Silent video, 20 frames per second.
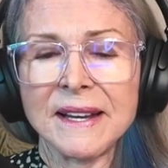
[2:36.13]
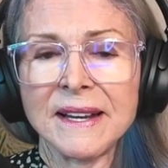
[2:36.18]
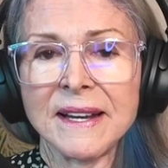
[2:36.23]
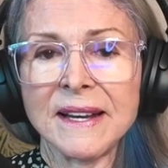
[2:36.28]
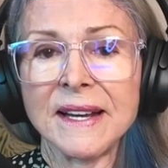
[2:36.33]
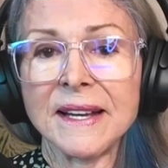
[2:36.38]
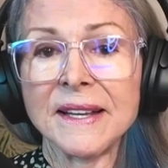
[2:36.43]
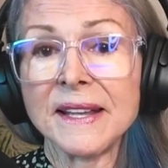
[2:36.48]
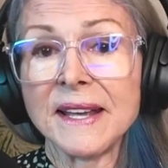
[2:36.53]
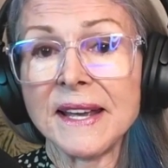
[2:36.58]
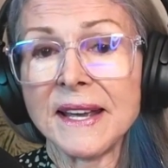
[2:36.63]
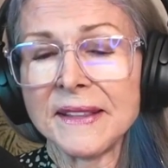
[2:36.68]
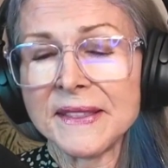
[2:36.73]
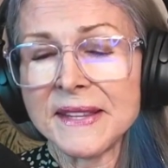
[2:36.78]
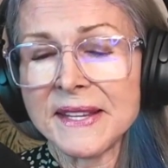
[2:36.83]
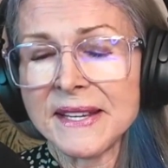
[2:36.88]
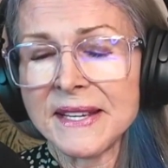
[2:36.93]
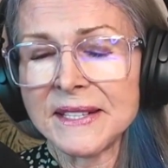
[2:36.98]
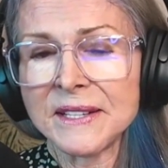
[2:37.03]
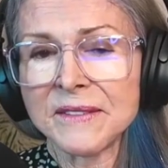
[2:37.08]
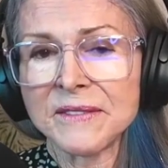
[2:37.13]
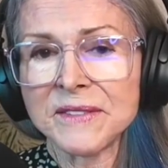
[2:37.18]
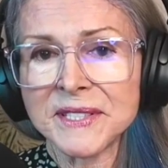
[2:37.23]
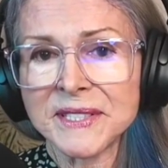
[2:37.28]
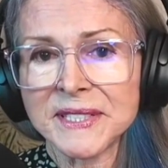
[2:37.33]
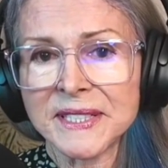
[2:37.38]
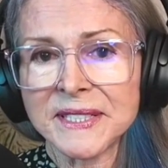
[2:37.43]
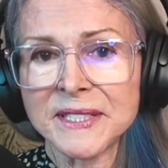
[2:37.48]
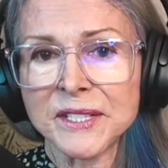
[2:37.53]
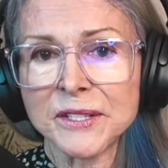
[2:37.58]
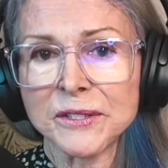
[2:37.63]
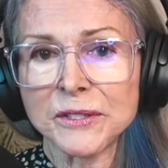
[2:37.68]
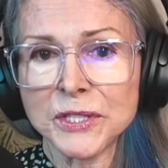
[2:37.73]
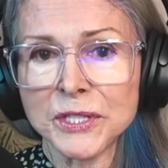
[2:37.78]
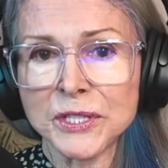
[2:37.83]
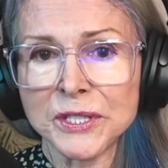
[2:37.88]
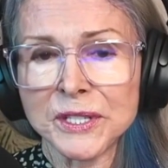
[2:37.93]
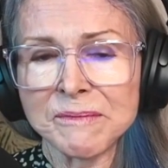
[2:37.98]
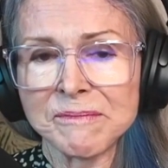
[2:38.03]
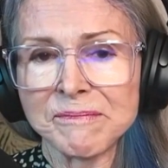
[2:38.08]
at the end of the 6-year
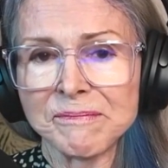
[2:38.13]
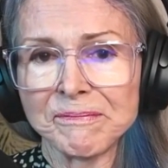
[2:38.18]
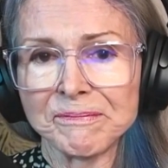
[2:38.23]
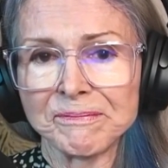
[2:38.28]
term.